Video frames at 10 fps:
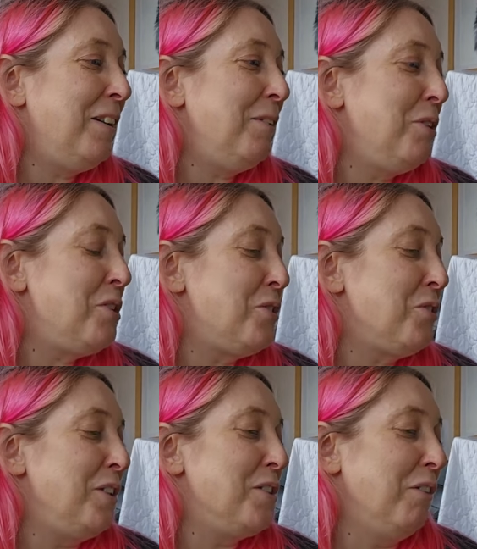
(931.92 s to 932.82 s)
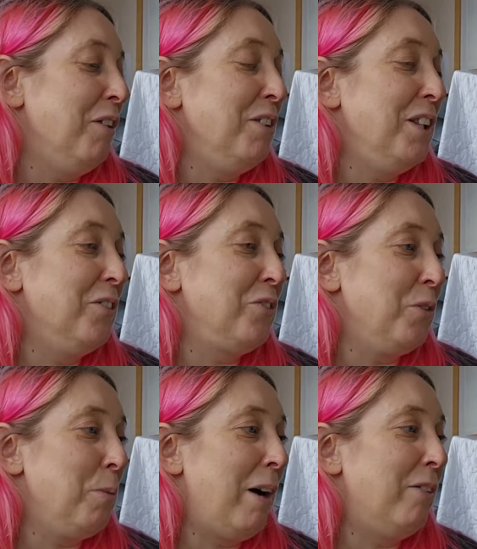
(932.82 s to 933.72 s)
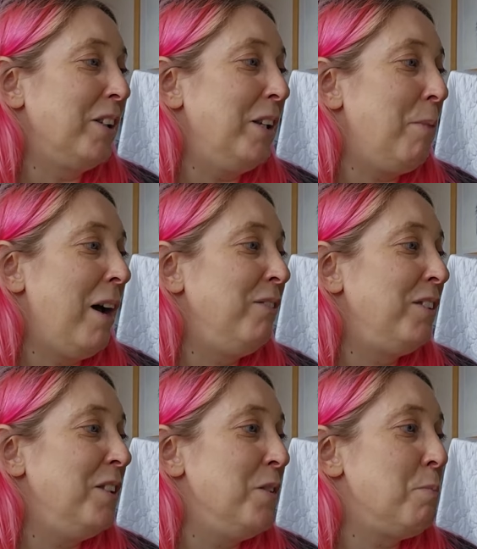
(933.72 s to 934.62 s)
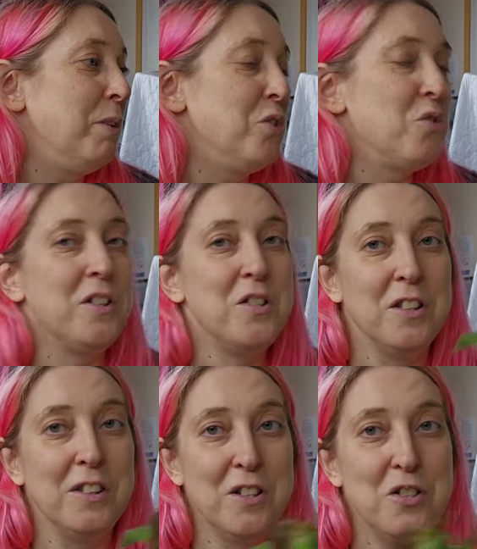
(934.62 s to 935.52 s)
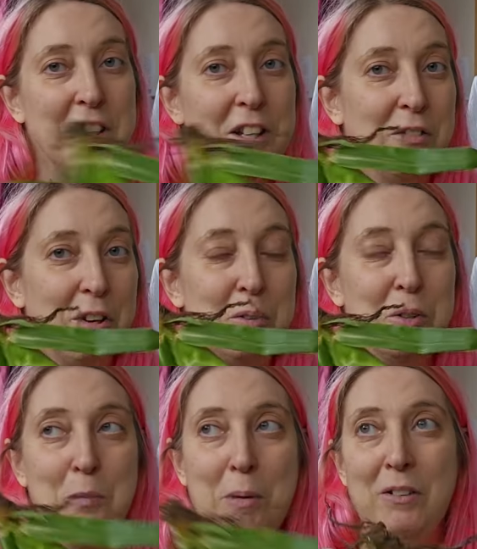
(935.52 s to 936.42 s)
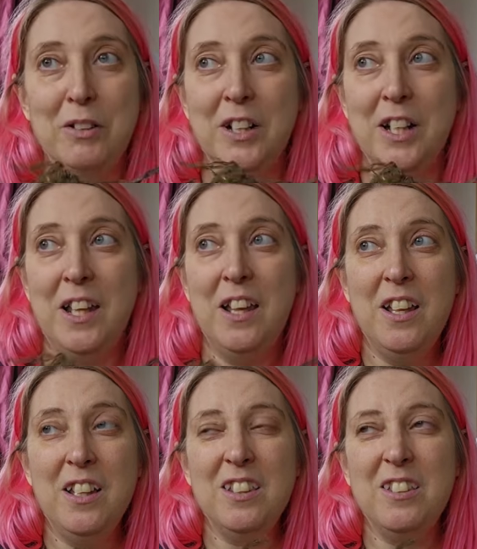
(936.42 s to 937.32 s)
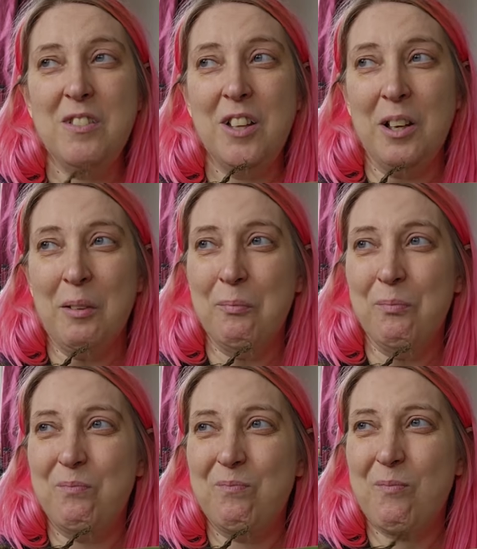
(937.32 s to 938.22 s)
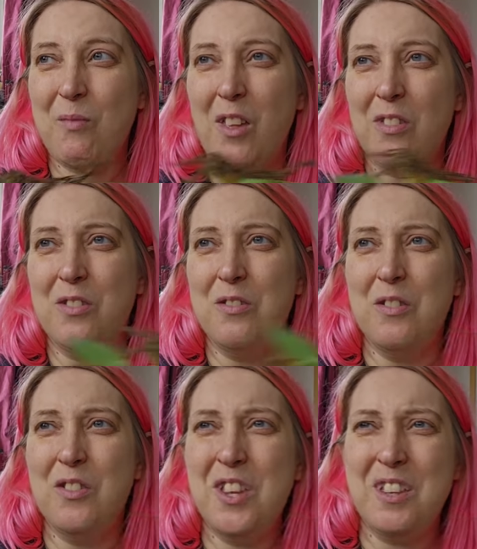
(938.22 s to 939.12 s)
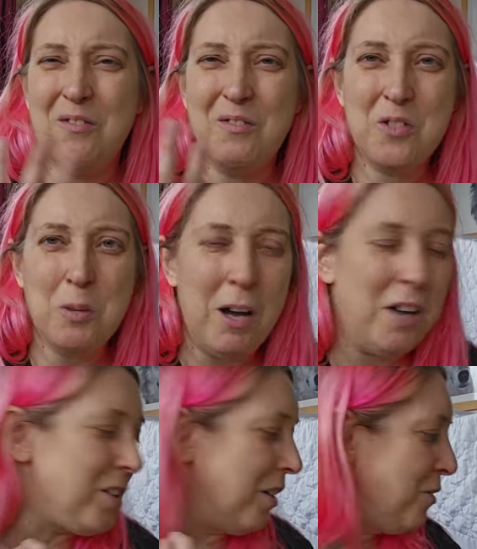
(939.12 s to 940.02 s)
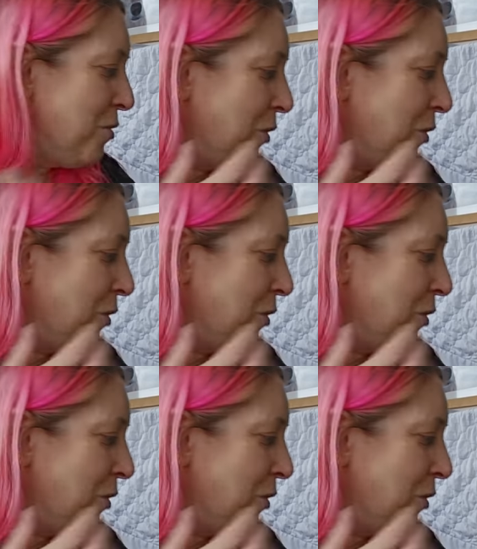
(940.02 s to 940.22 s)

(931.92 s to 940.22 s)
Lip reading: I wish I'd tried to grow the ones on the balcony, but everything has been a tragedy this year growing on the balcony. The tomatoes,